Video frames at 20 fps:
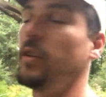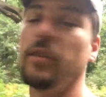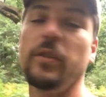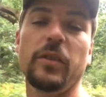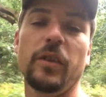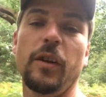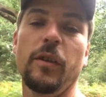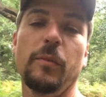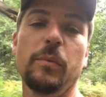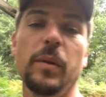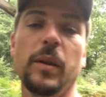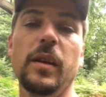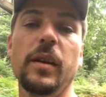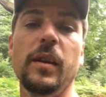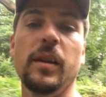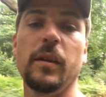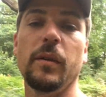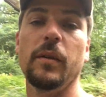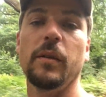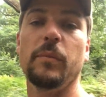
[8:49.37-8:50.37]
and so I've been
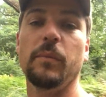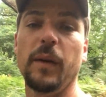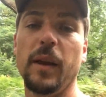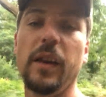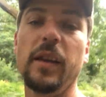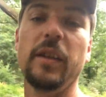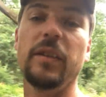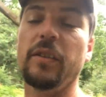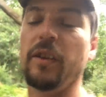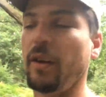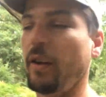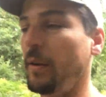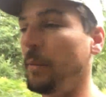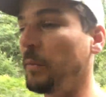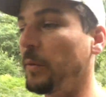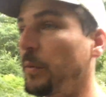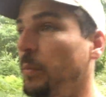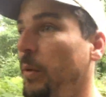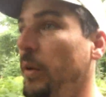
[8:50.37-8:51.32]
here many times,